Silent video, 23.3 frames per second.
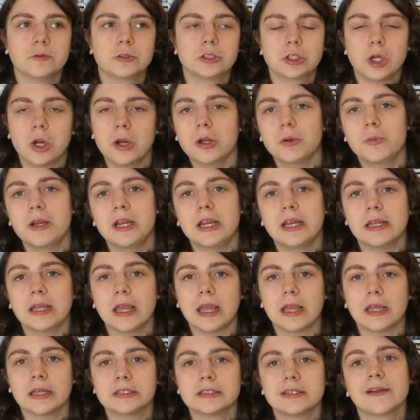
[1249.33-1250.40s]
started reading
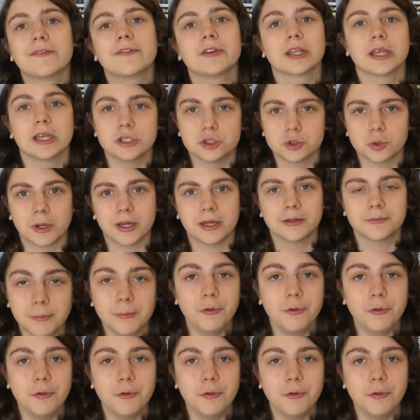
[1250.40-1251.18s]
and definitely enjoyed.